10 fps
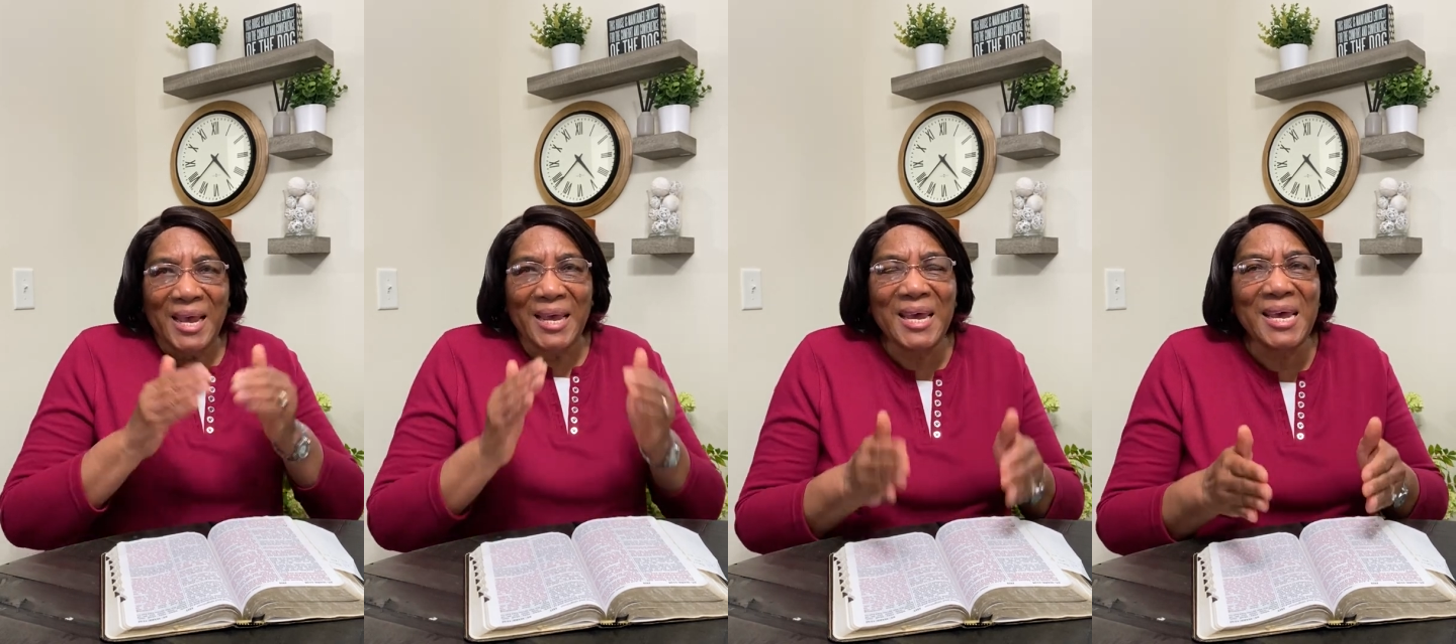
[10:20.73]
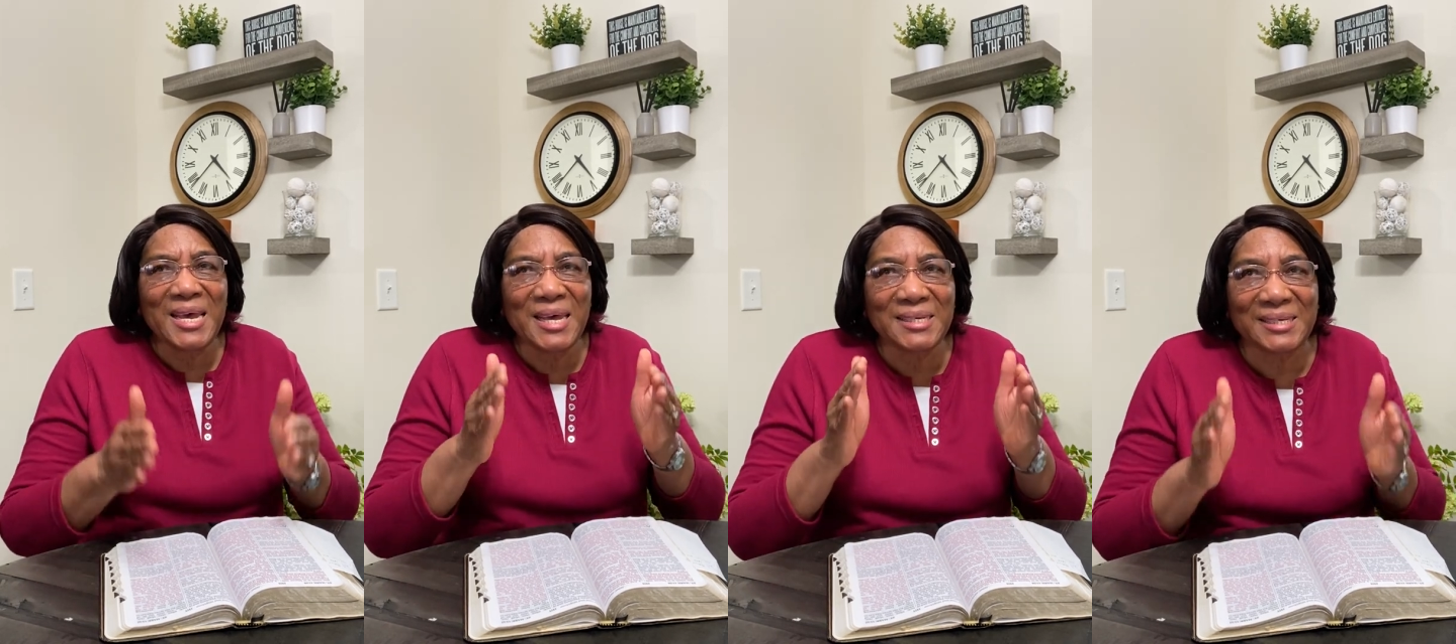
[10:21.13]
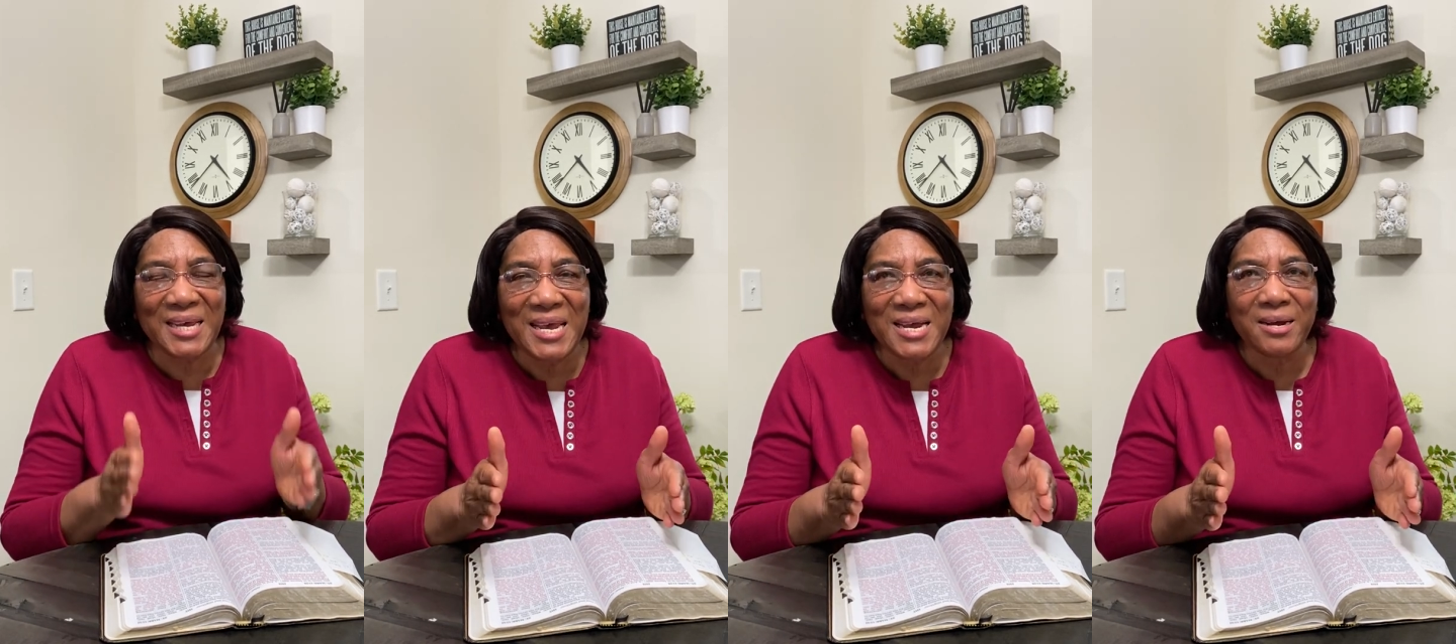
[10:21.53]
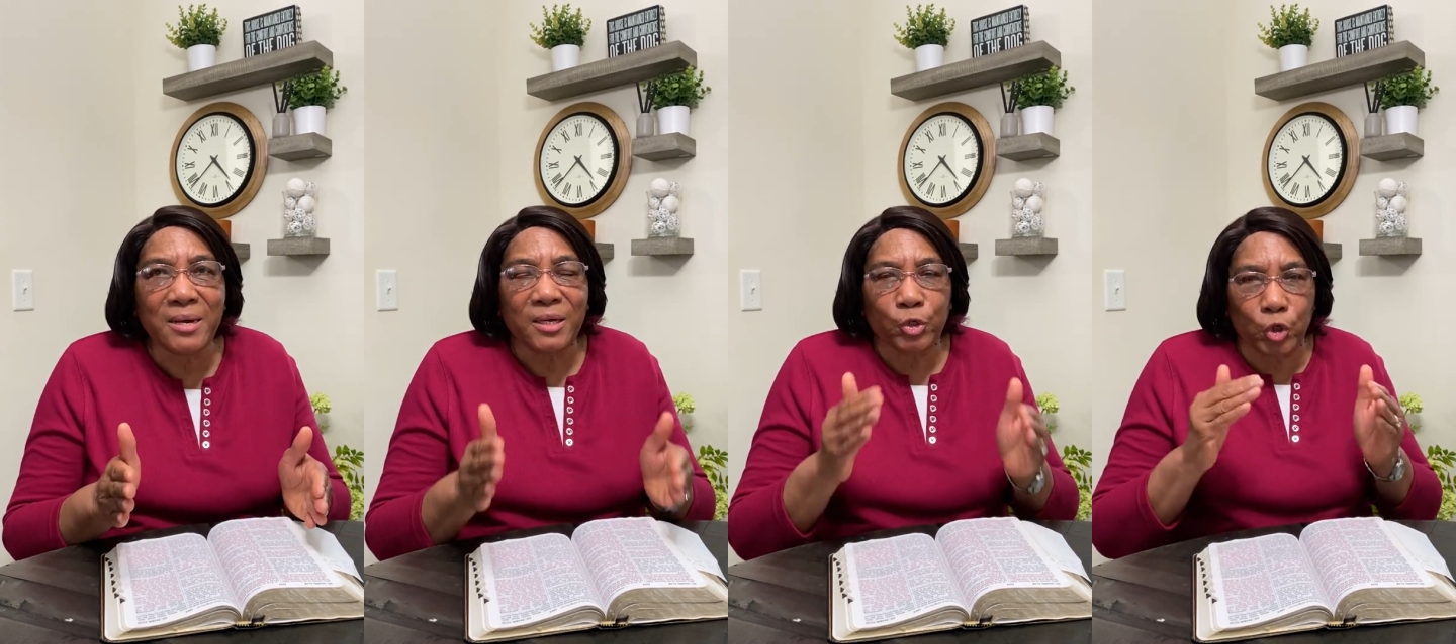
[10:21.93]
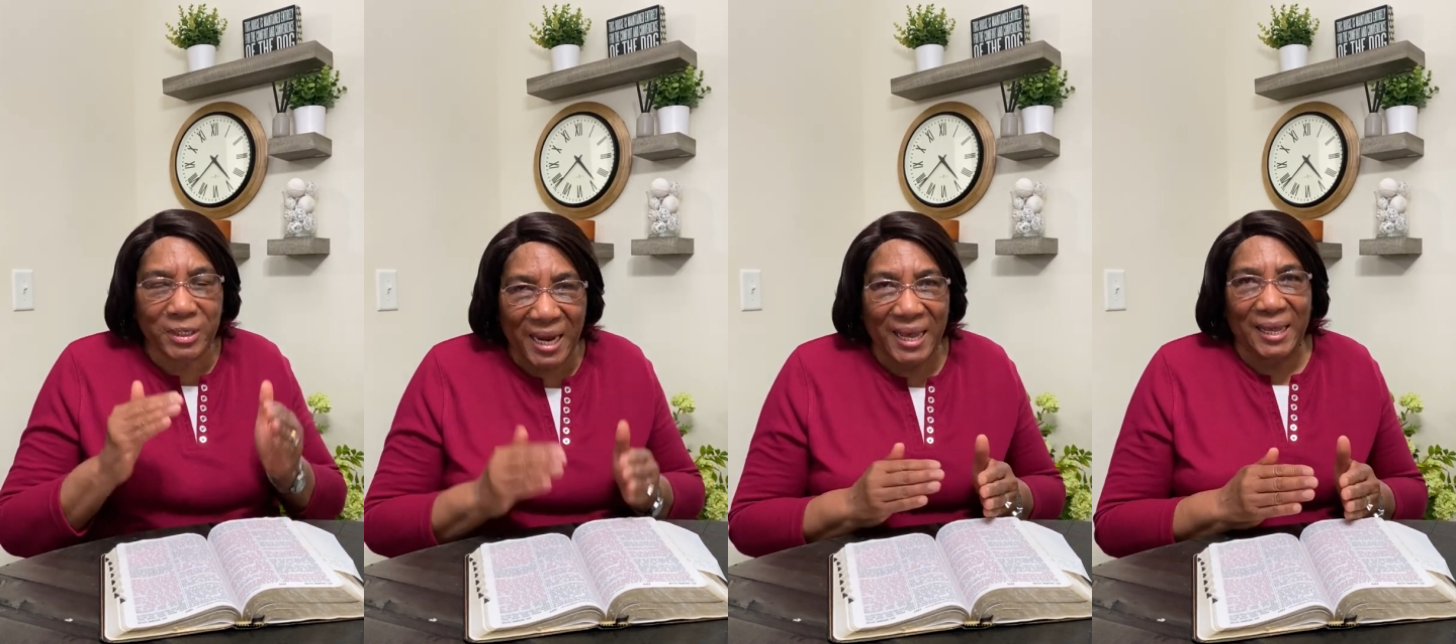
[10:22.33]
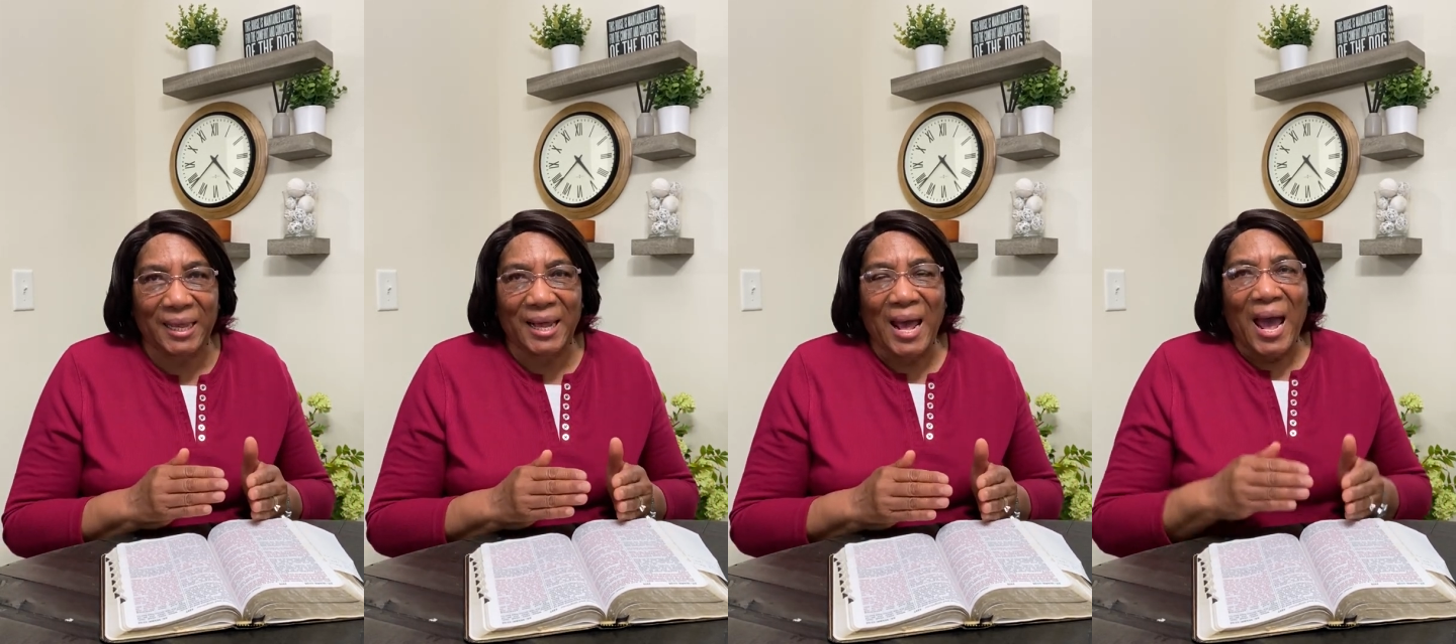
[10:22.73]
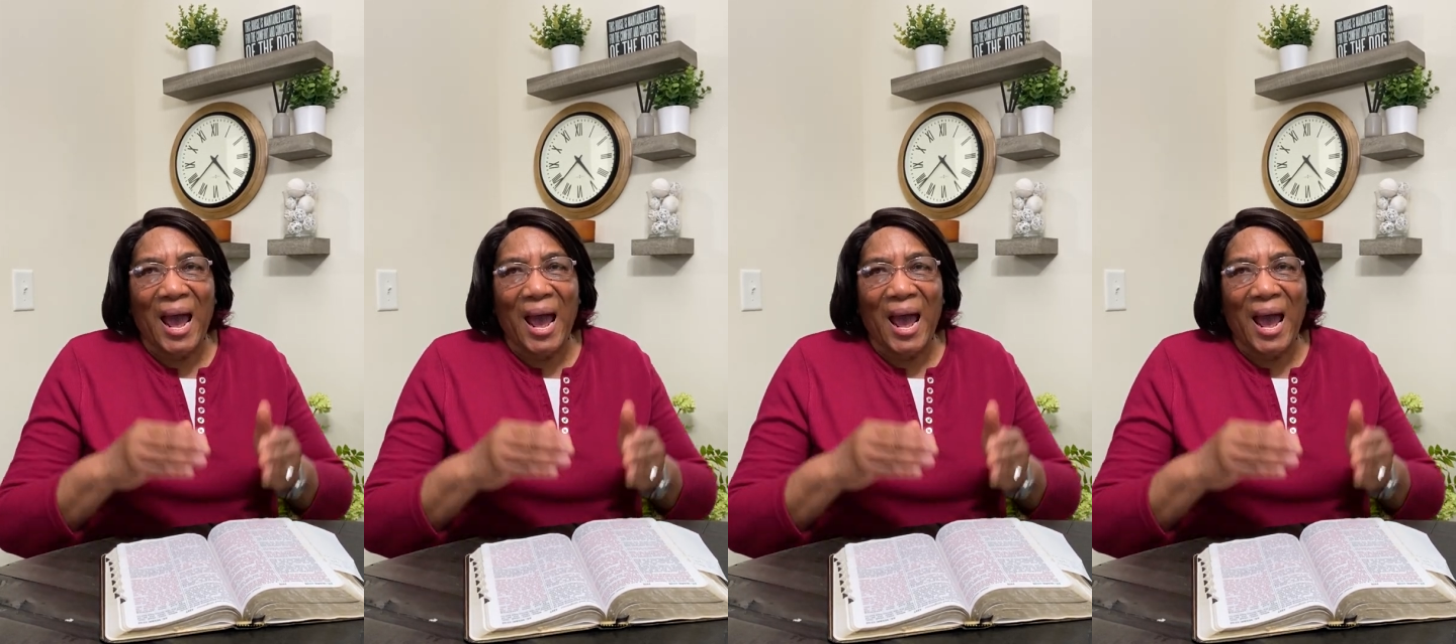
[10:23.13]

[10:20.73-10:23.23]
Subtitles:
He is here today,